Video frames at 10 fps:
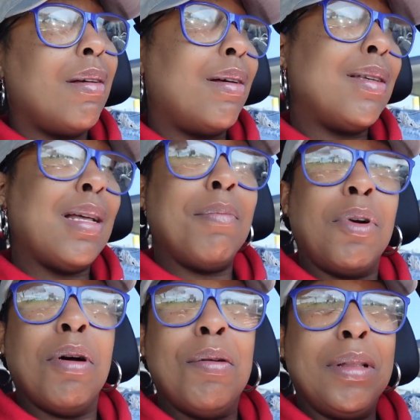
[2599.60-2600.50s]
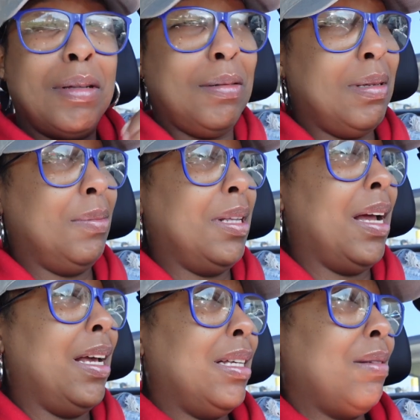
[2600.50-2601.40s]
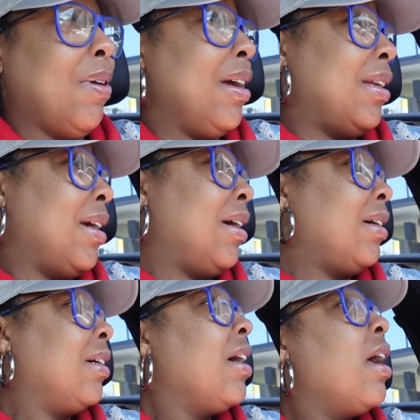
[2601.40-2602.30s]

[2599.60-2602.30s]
Because I'm going through some things right now.